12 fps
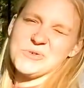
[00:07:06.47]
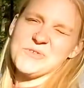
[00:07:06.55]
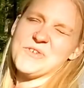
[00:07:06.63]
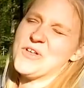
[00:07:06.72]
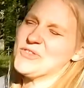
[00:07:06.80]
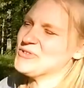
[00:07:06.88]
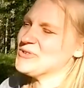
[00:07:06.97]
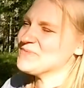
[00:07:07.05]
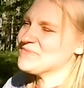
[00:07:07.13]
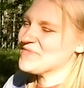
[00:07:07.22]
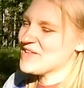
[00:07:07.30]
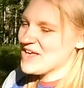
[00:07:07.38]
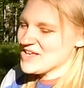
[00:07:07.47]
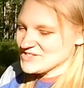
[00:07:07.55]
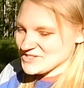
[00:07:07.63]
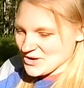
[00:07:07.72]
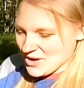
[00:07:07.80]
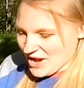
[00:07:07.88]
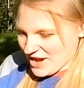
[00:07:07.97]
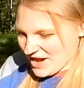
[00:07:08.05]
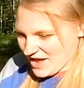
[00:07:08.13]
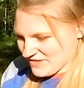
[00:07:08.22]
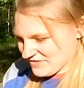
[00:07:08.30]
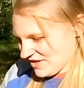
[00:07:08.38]
will fall through. So I
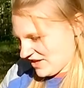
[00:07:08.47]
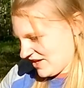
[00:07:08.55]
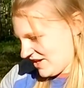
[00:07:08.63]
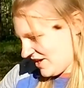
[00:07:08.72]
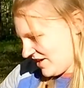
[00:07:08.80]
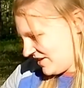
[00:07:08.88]
have a